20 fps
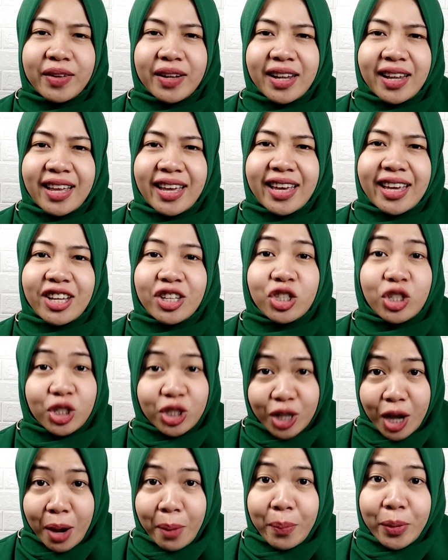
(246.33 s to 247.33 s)
like
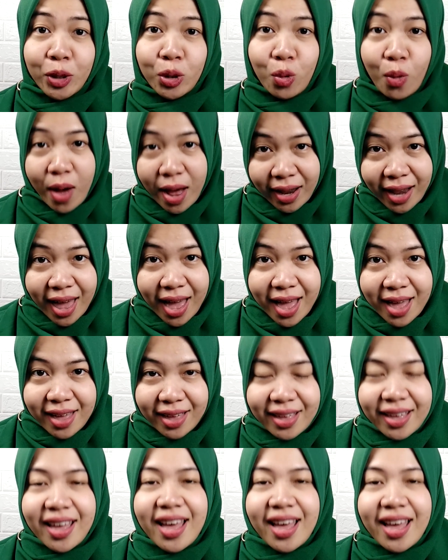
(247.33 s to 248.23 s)
Jejak Petualang,